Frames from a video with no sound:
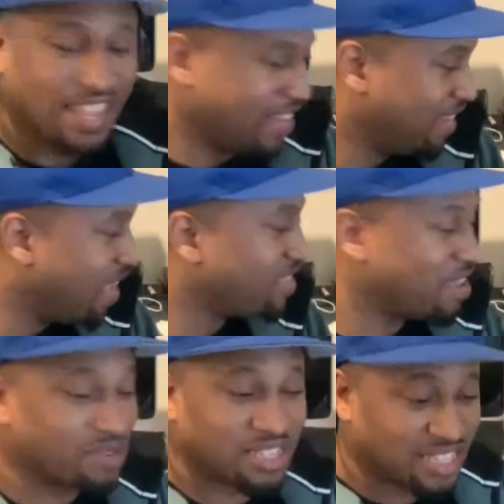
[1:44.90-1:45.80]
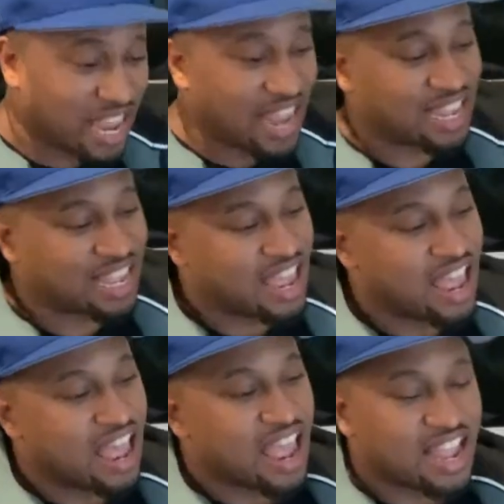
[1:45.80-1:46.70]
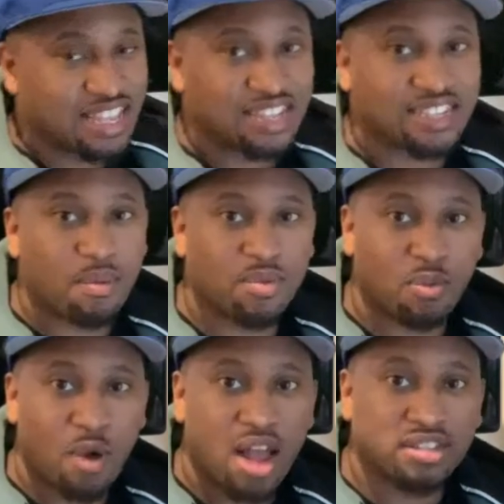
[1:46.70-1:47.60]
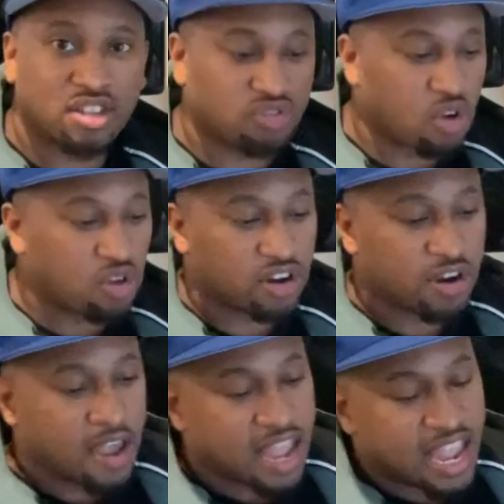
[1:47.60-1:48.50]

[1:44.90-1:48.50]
That thing was a tank. It does come with the wireless controller.